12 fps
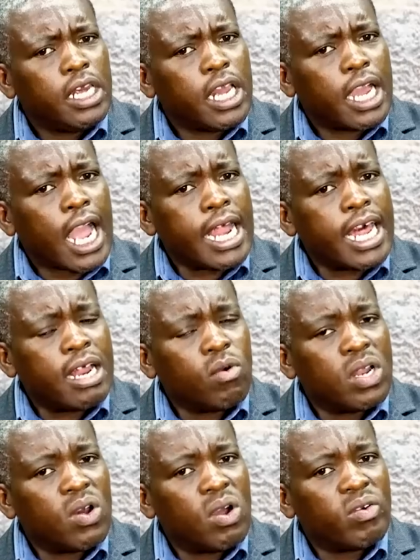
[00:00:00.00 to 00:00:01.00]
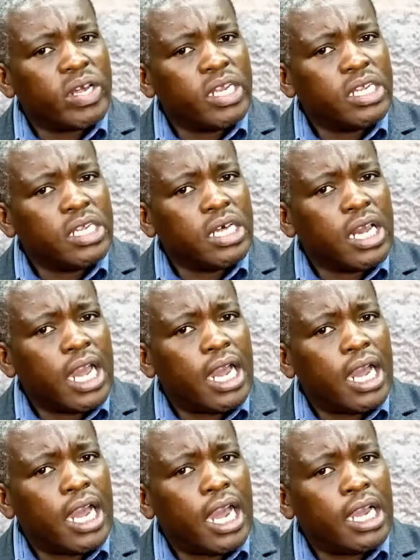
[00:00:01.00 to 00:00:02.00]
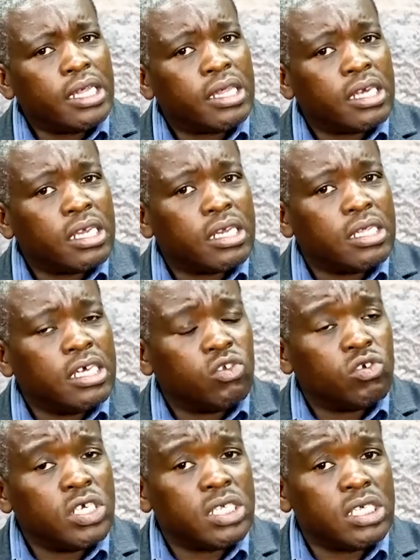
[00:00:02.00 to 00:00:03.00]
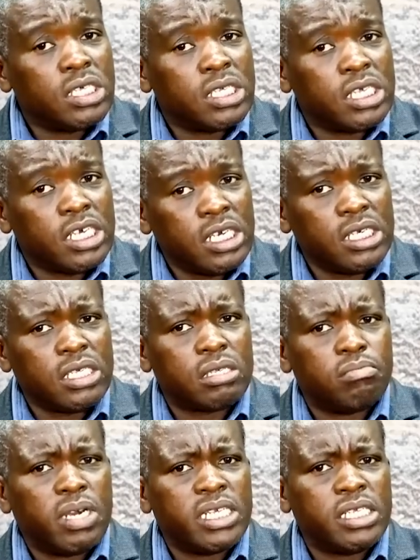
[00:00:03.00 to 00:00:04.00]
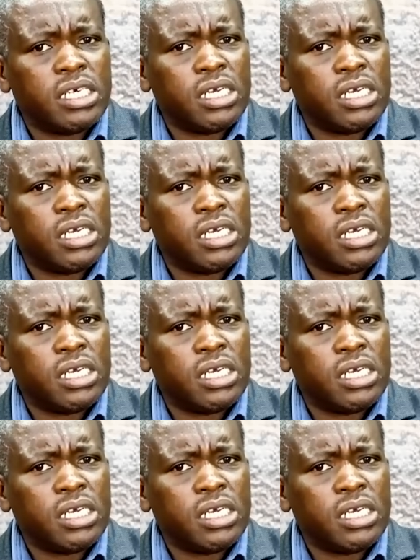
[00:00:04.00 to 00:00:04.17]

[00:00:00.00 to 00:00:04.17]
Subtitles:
Kana ari mwana wangu inini, I think the choice is his, but